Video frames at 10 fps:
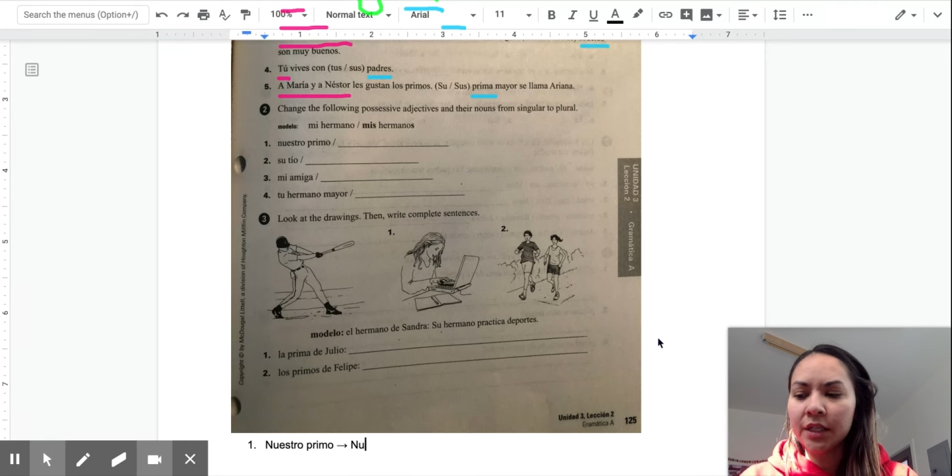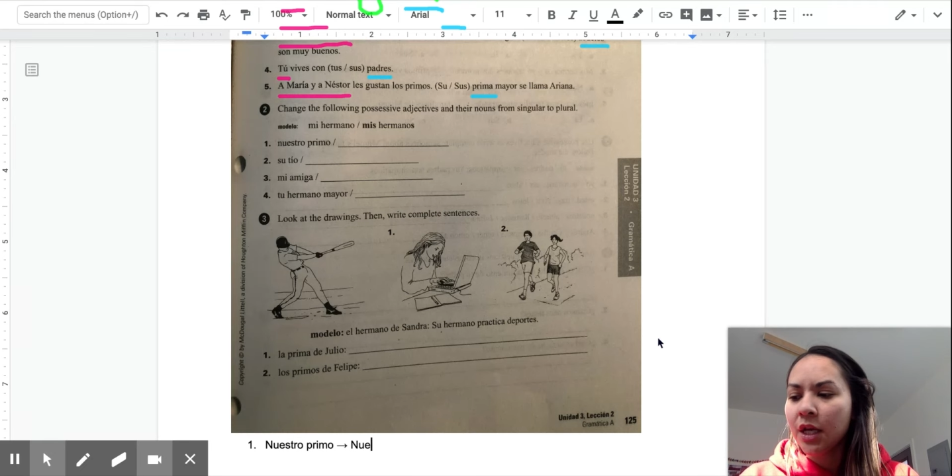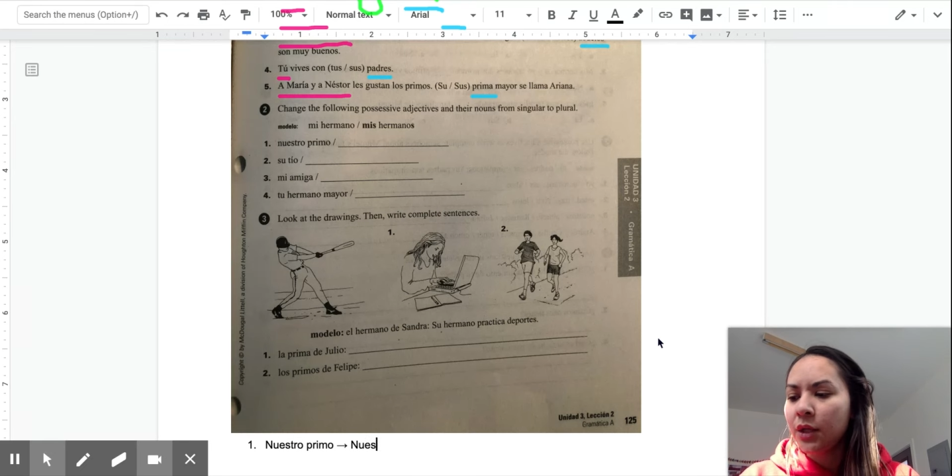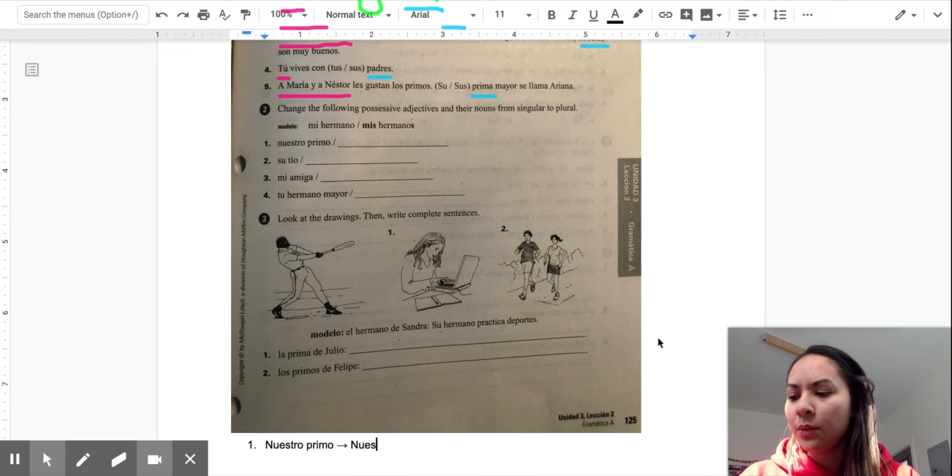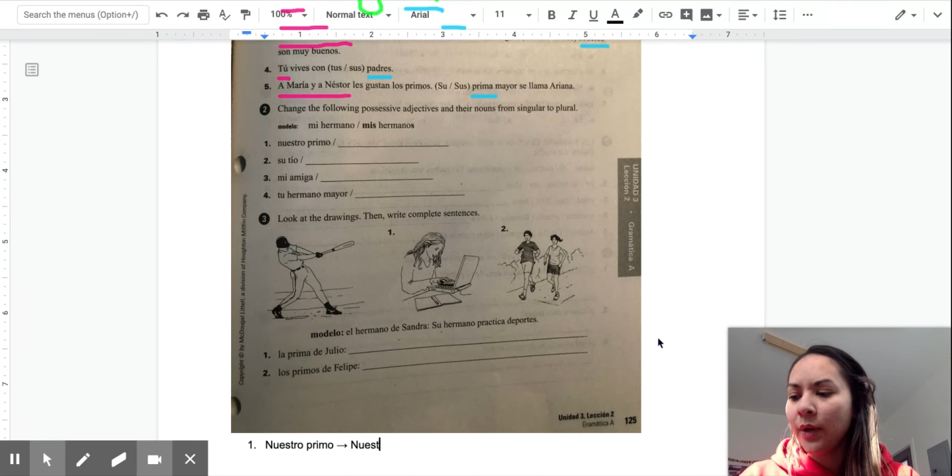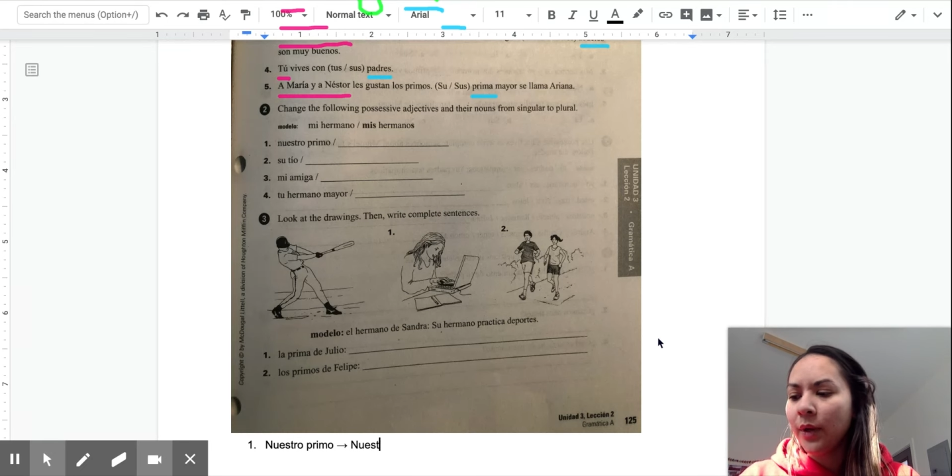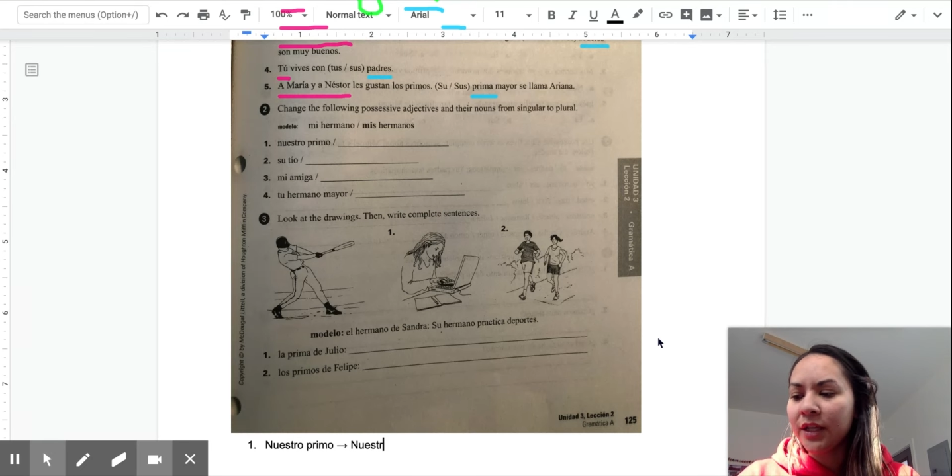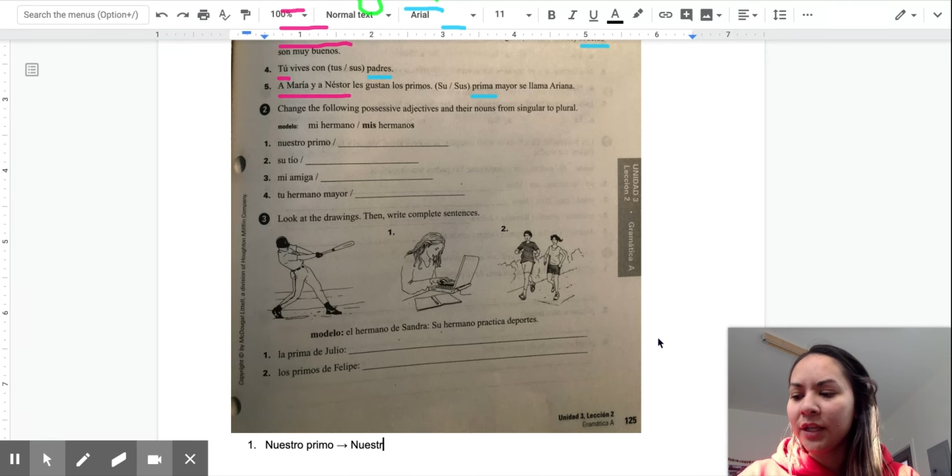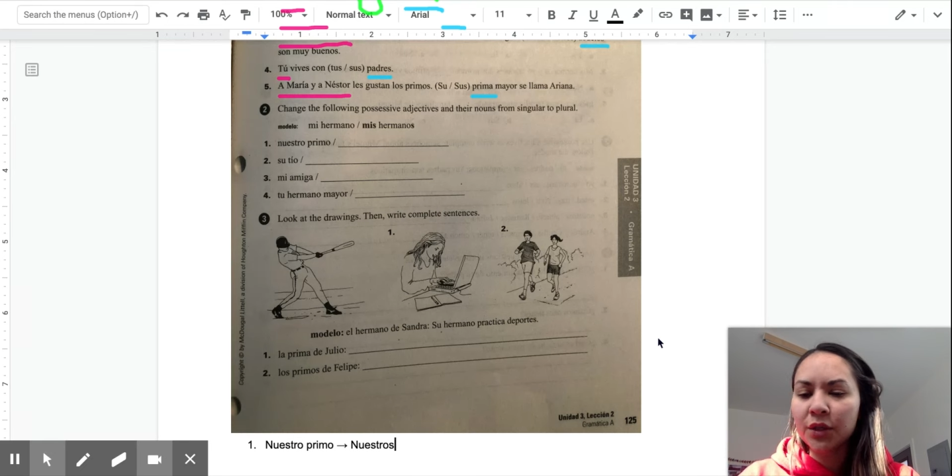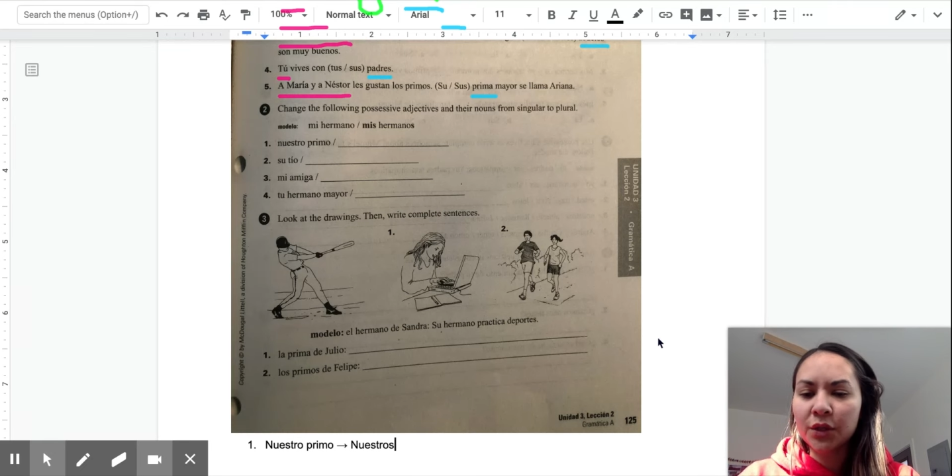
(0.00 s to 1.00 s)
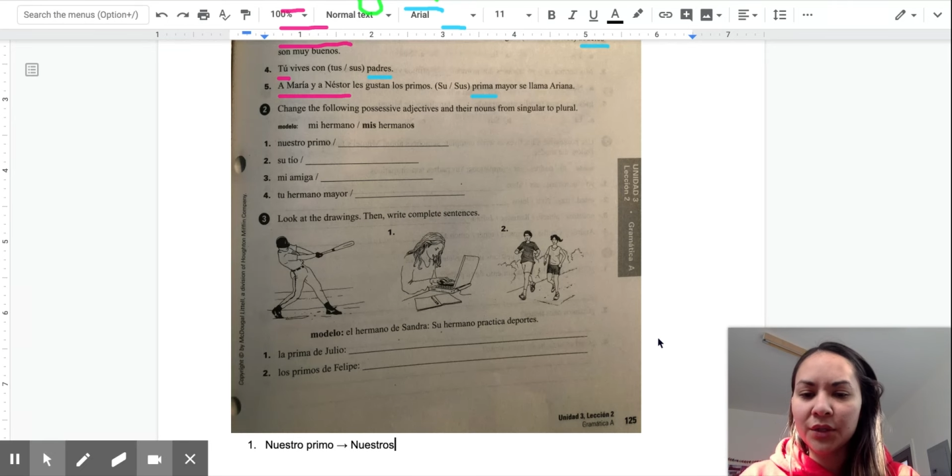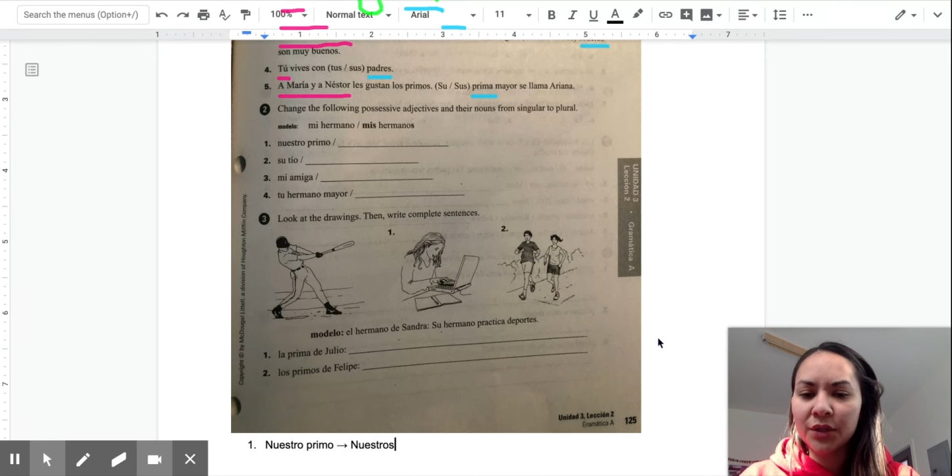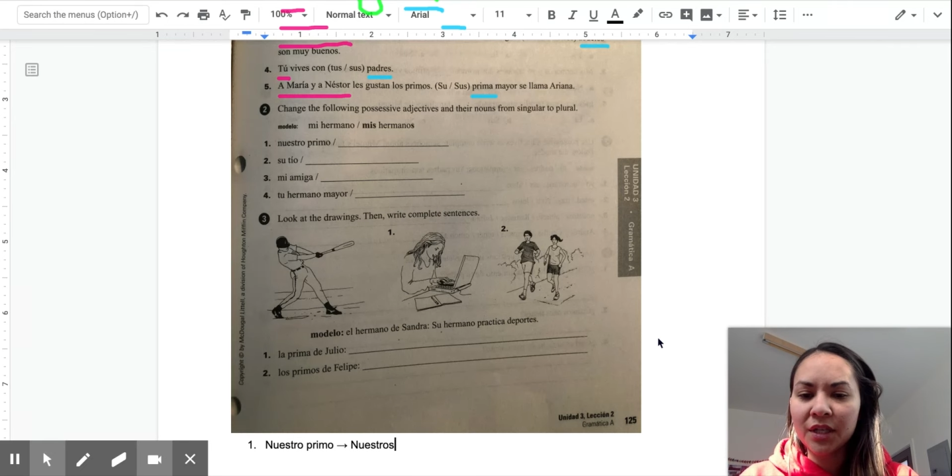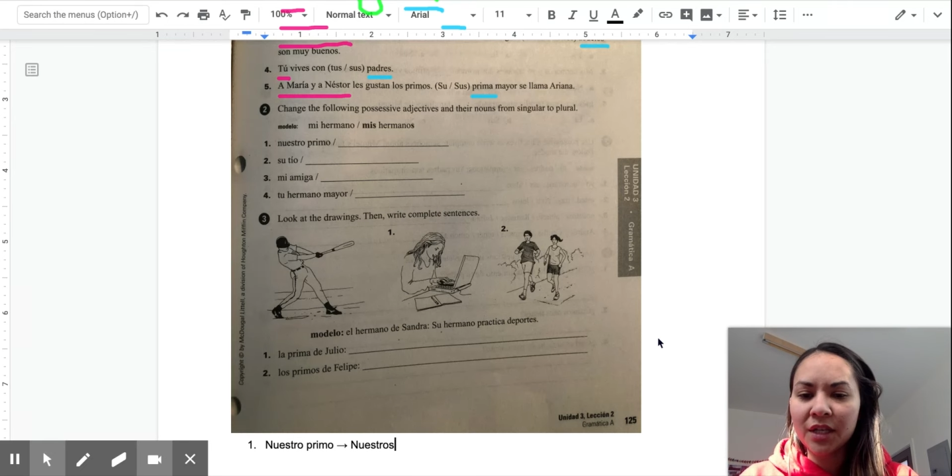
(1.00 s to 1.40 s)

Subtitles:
Nuestros